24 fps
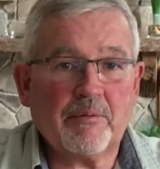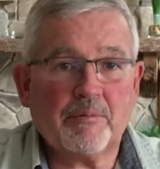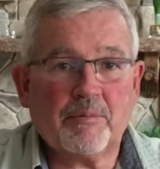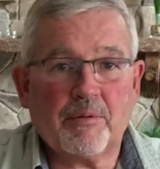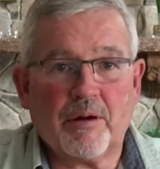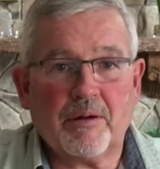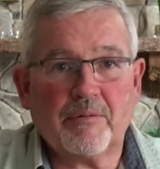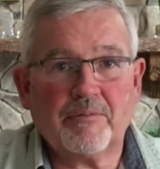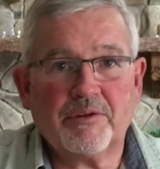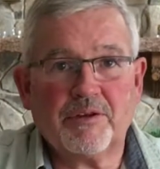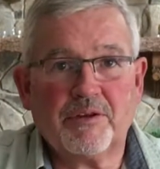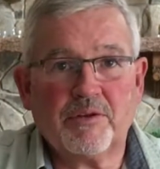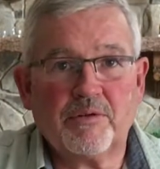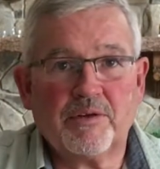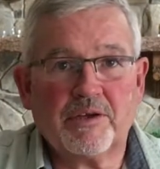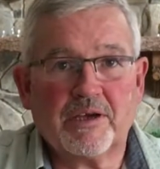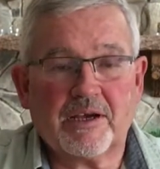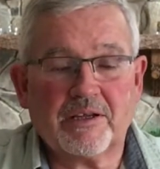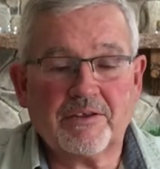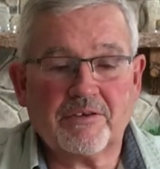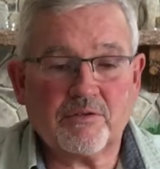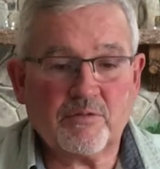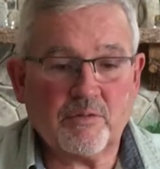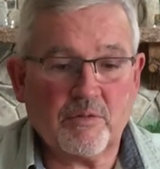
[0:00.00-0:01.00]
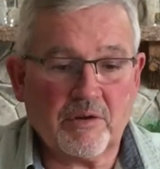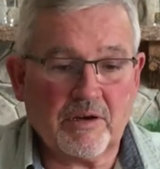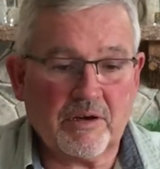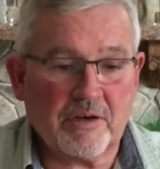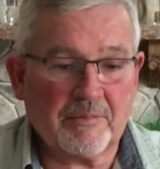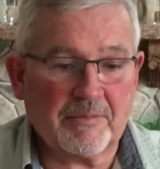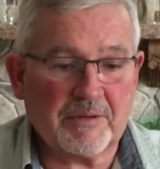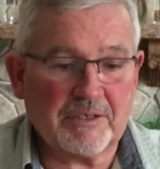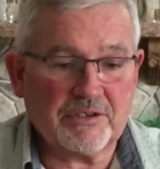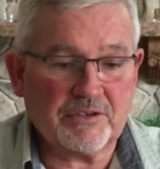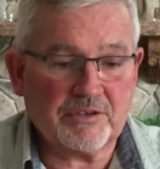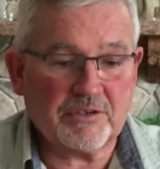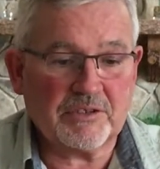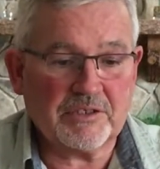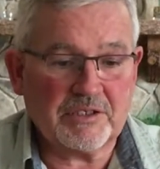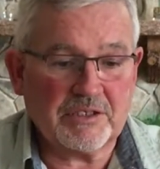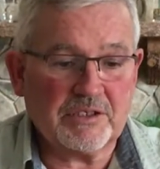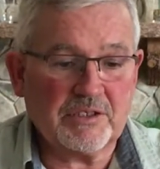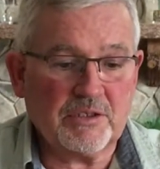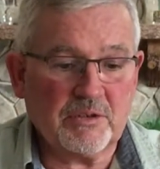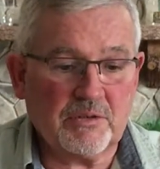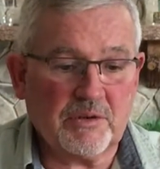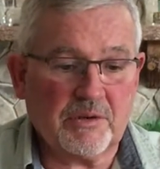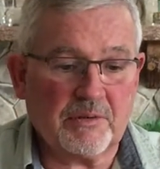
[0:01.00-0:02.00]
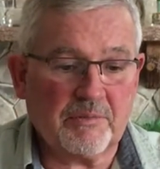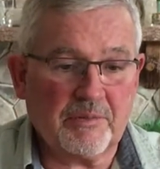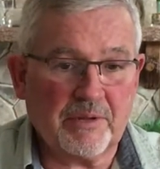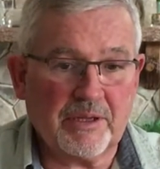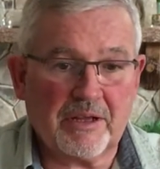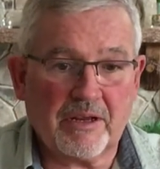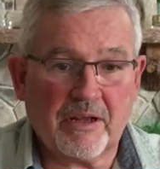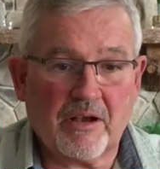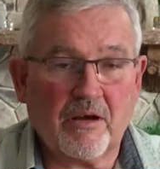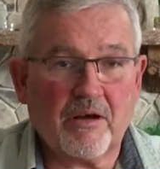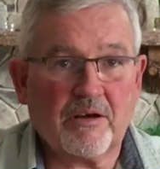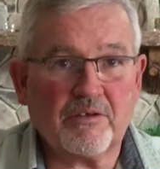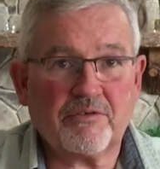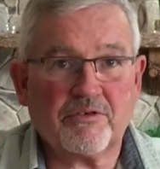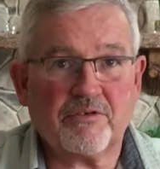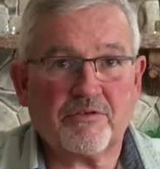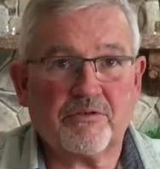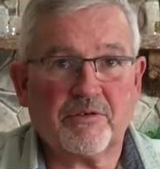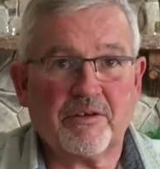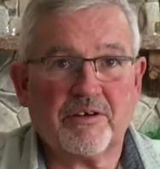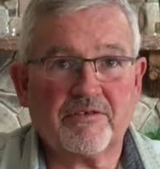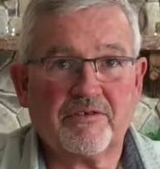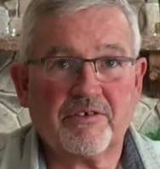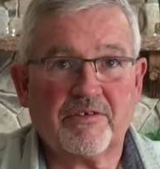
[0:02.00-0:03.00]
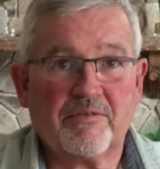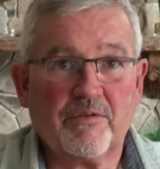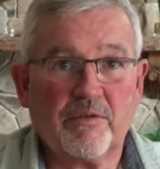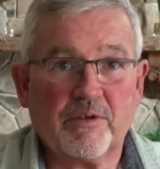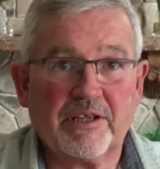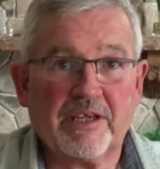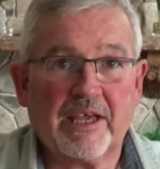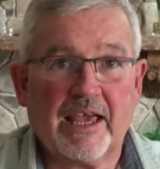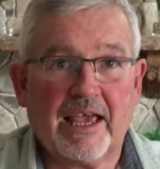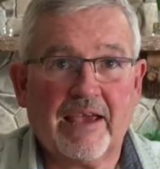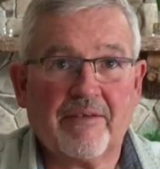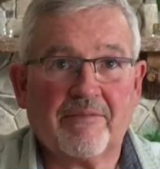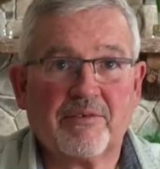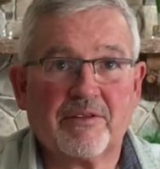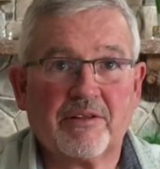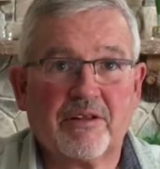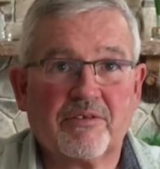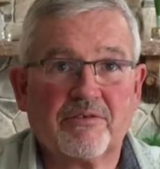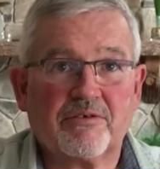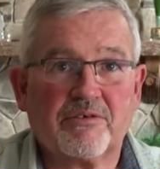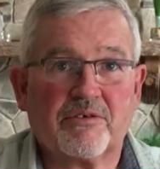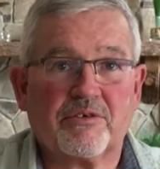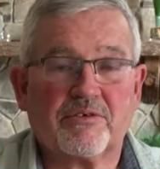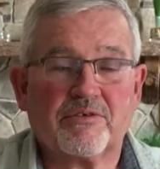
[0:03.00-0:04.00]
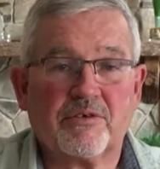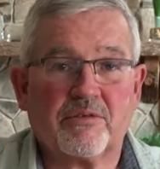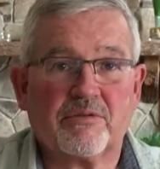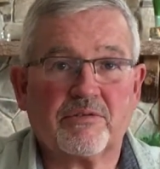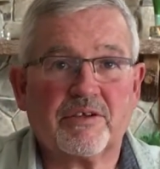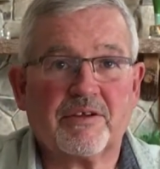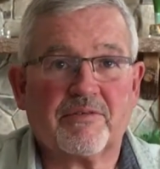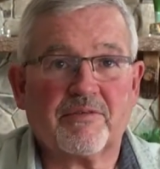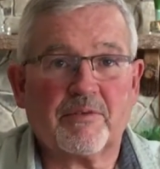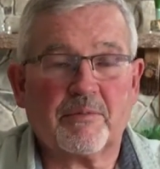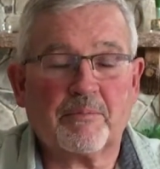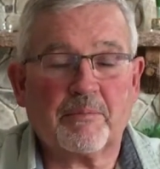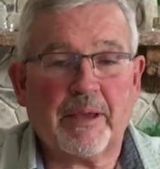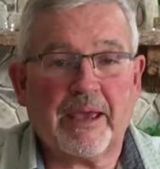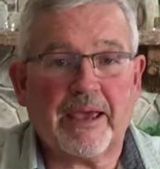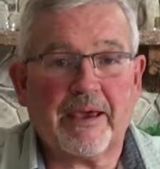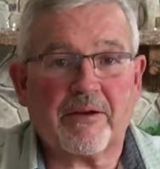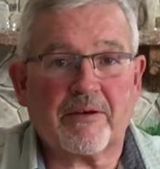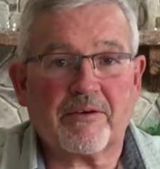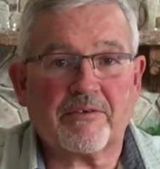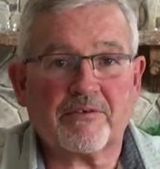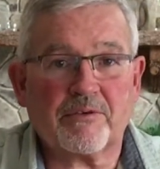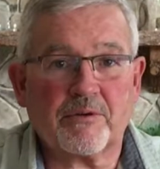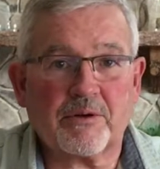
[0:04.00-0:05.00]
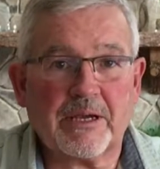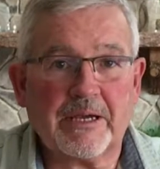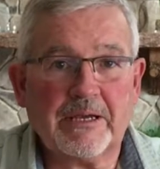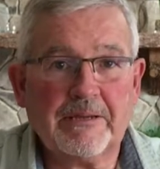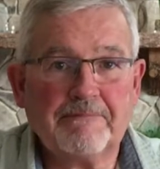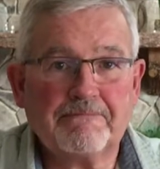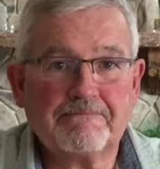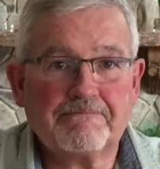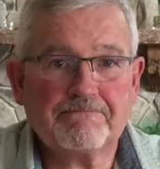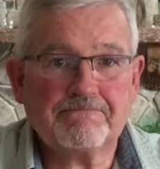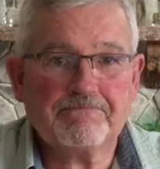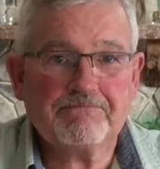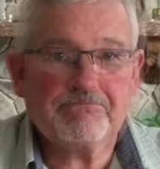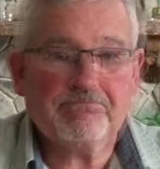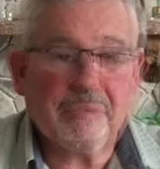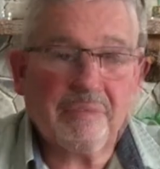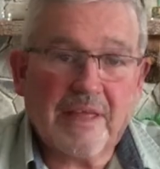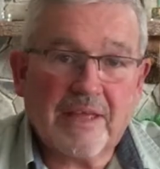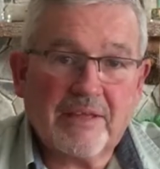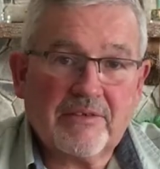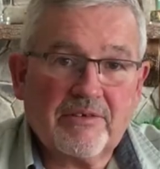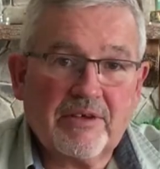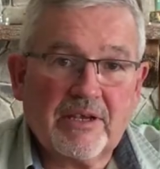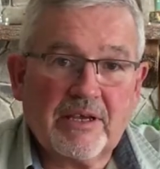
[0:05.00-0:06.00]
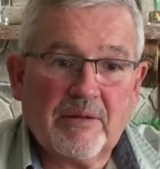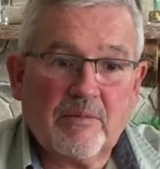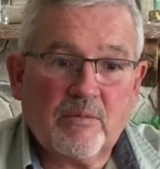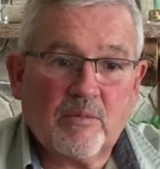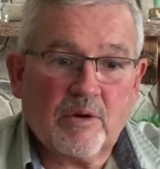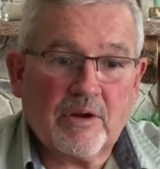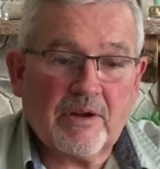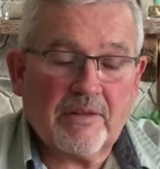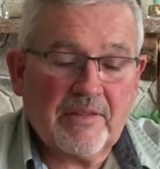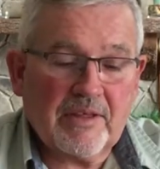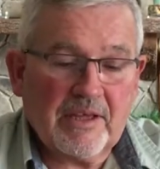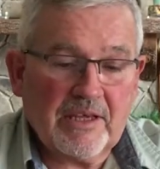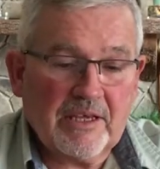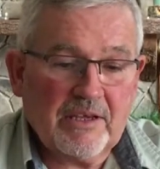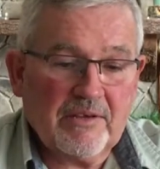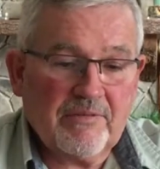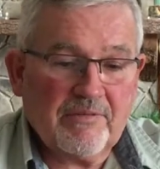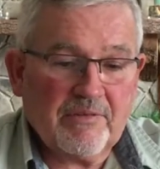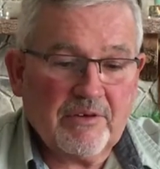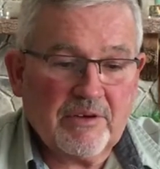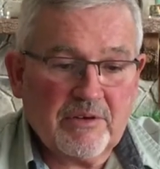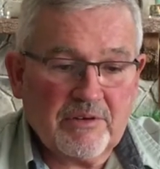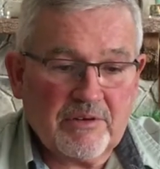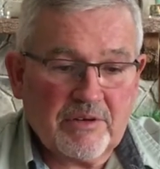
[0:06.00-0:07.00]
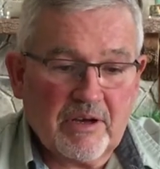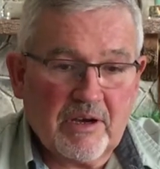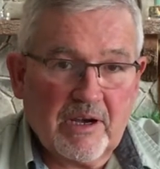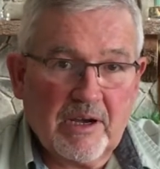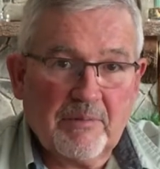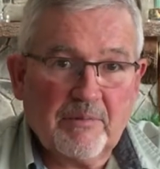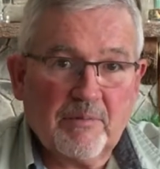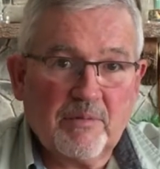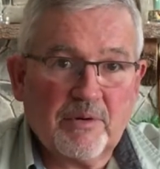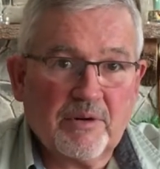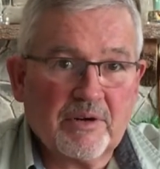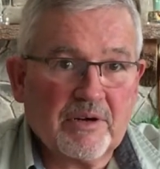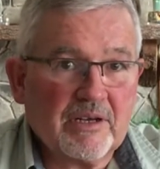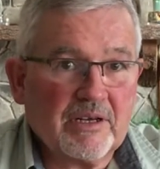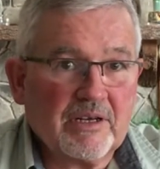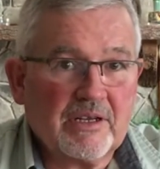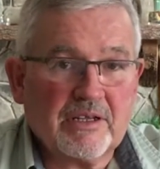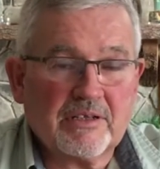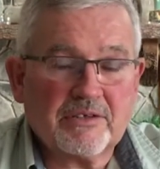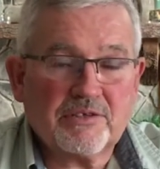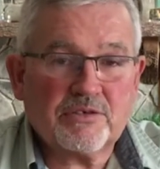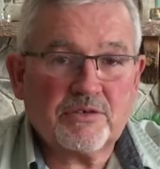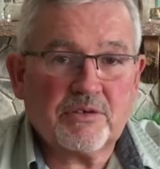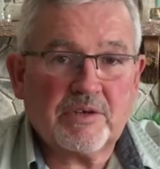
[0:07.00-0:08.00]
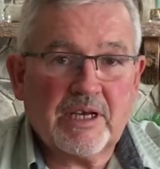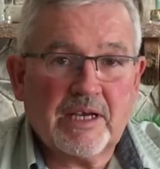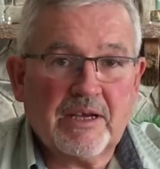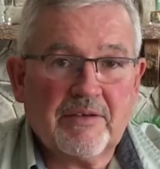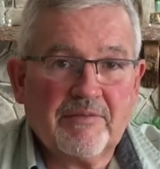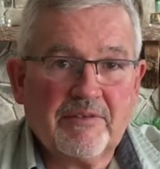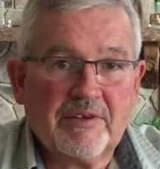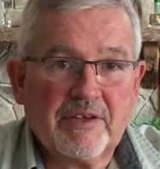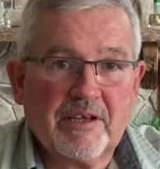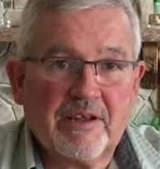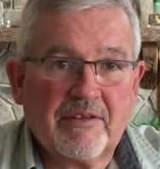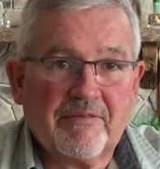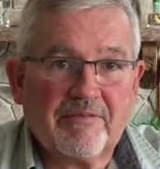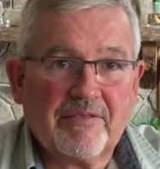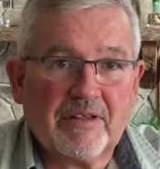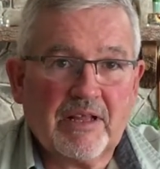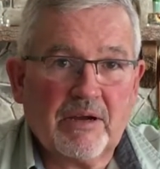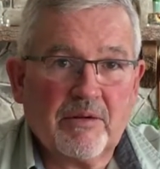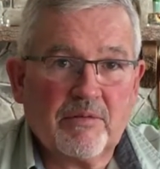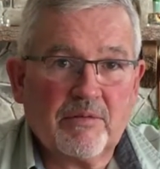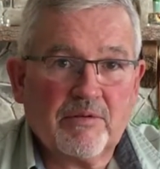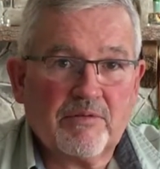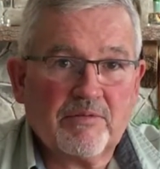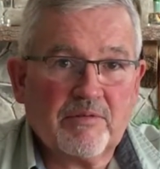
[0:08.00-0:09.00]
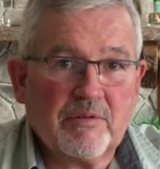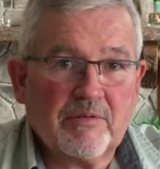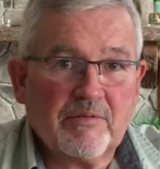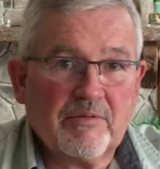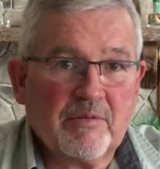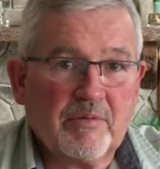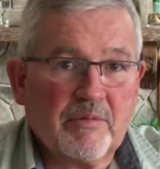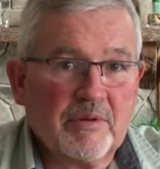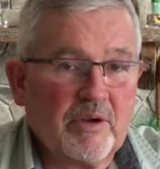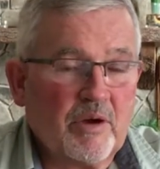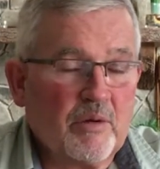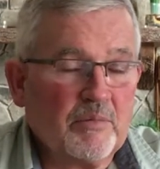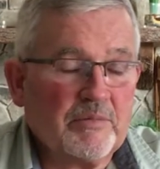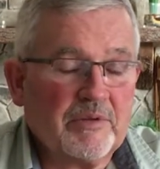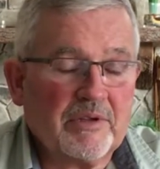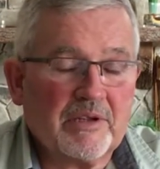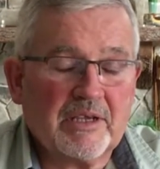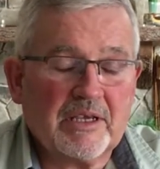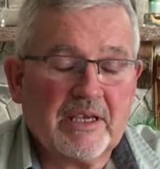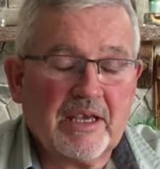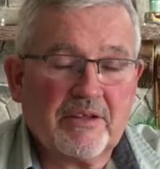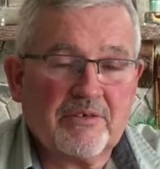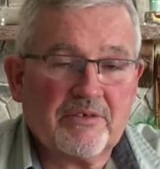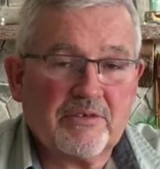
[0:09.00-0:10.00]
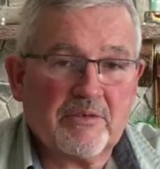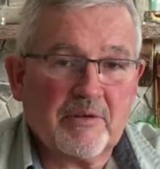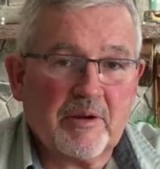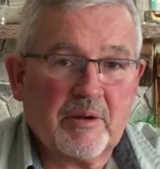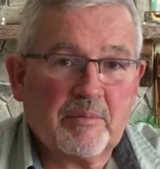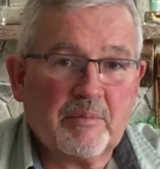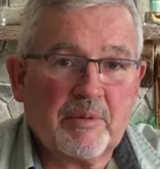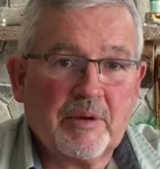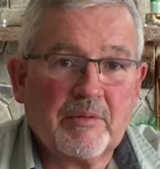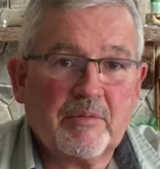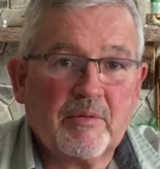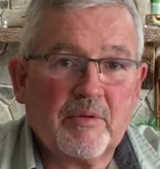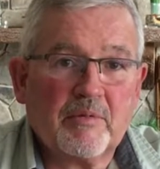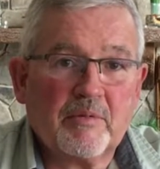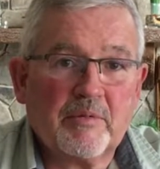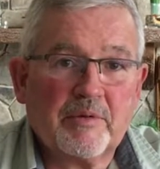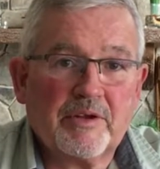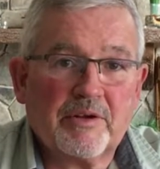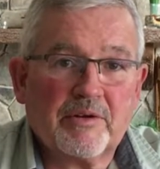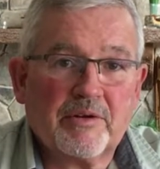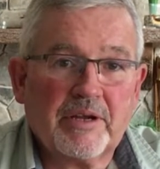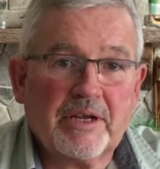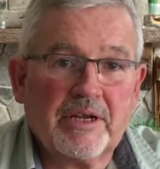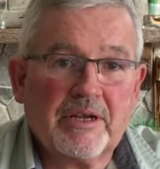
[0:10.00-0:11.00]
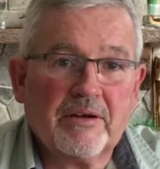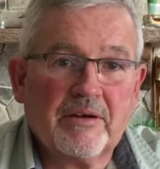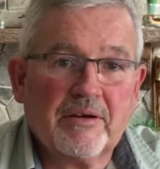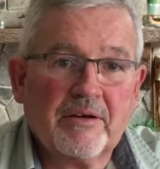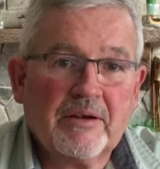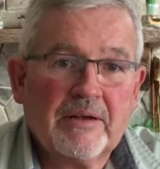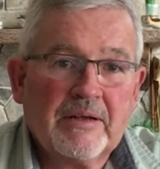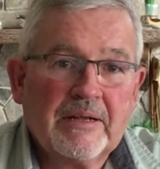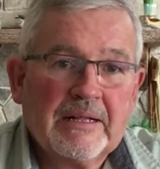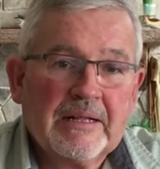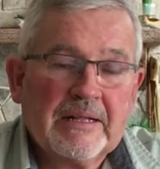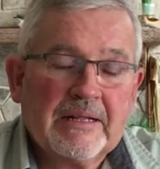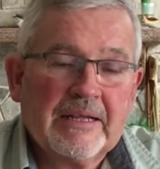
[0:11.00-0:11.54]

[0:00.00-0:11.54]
would probably do you. I just wanted to make sure you knew it would be a concentration of only a half a dozen or so different patterns, okay? So that's it. I want to thank you for your time. We're going to enjoy having you at Flowers River. We hope that you catch a great big one when you're here.